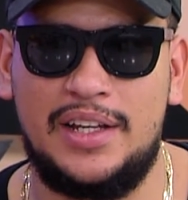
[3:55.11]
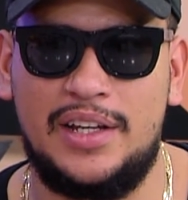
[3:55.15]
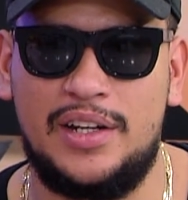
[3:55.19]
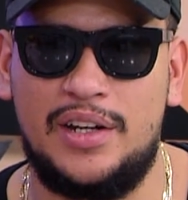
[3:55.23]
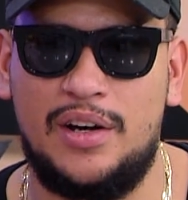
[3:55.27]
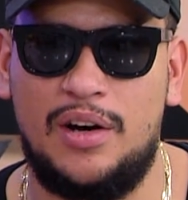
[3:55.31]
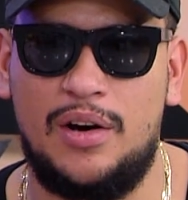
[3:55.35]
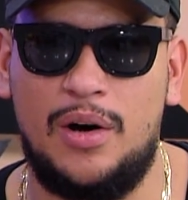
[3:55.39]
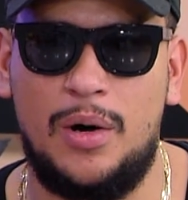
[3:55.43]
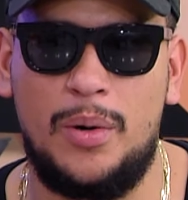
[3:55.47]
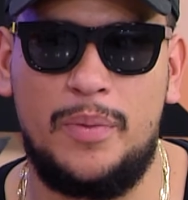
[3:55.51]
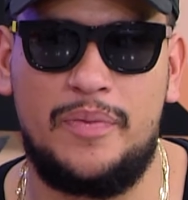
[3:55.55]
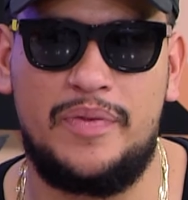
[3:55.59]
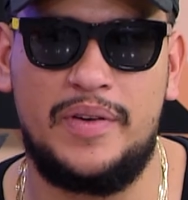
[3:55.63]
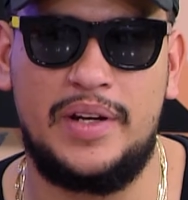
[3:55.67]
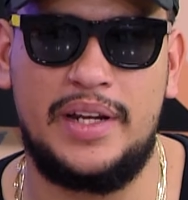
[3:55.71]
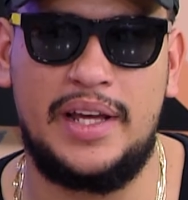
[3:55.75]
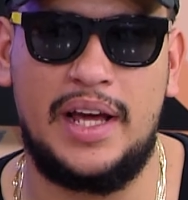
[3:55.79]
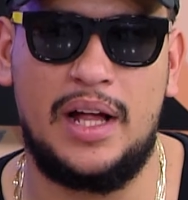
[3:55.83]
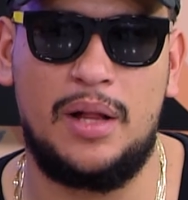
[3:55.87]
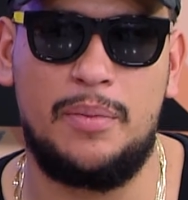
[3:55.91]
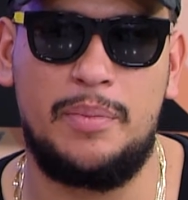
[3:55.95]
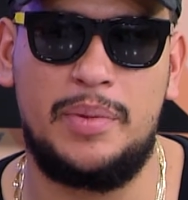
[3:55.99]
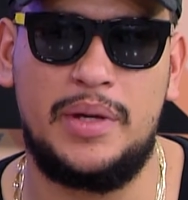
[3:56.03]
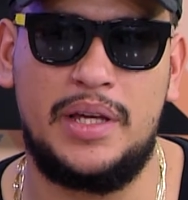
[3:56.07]
you know,
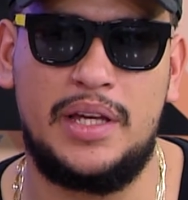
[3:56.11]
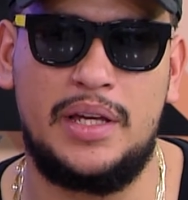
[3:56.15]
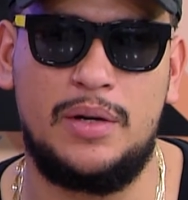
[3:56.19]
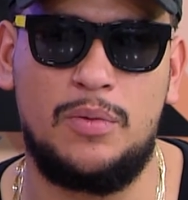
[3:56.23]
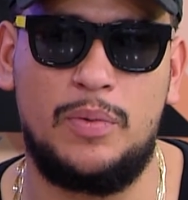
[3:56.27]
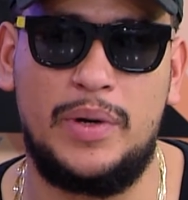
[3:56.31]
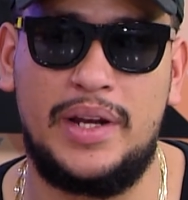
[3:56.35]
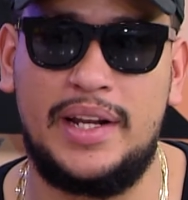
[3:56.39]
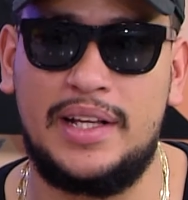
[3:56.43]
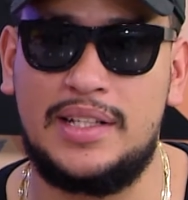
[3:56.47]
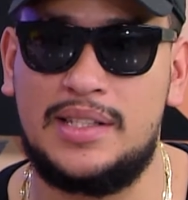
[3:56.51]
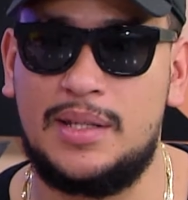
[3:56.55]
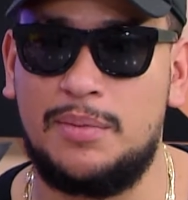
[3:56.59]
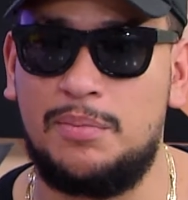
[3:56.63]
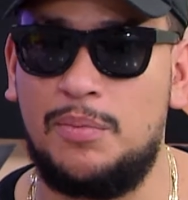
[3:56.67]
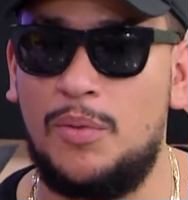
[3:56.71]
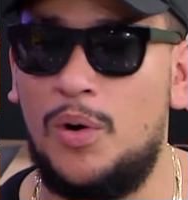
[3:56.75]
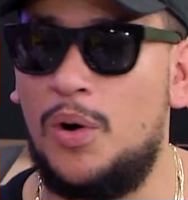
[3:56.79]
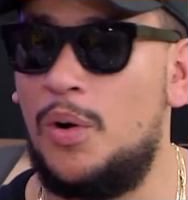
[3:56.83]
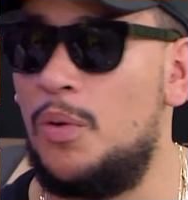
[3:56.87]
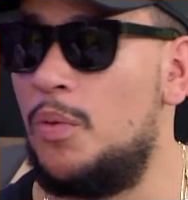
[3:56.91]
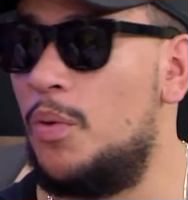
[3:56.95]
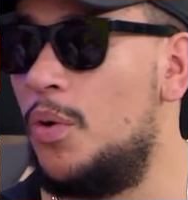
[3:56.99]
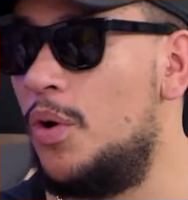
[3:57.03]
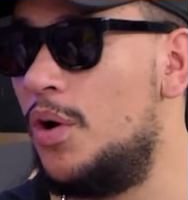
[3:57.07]
hopefully I'll be winning some
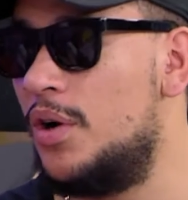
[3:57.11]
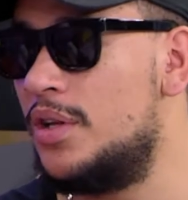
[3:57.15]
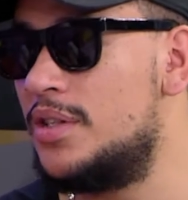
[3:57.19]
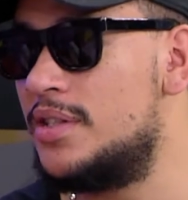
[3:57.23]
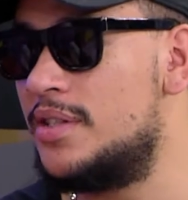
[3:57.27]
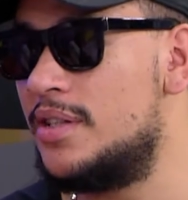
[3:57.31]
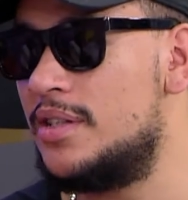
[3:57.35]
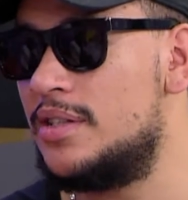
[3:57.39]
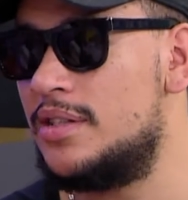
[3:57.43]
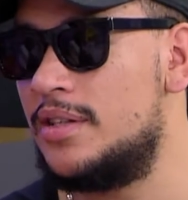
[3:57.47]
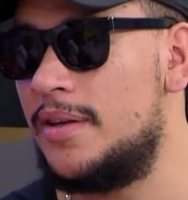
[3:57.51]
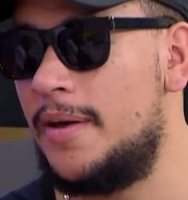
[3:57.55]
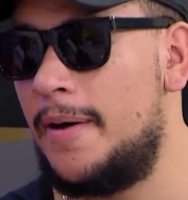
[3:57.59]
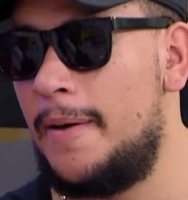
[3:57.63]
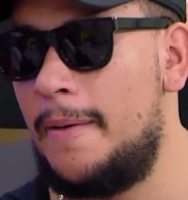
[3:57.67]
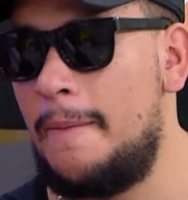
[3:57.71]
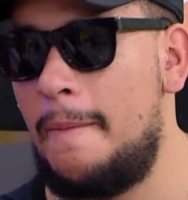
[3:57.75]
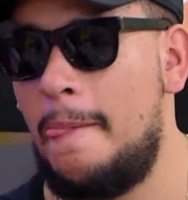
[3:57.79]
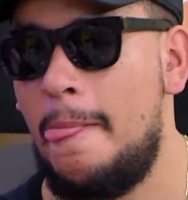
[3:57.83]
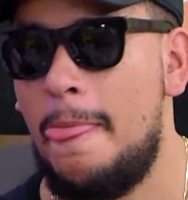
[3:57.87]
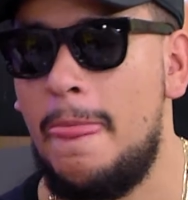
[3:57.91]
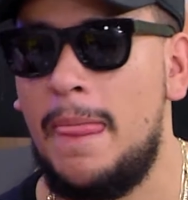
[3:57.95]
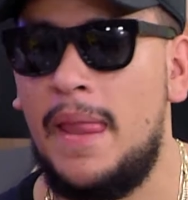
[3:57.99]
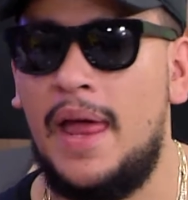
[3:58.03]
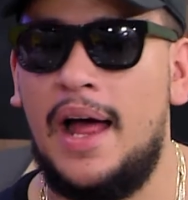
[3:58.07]
more awards this year.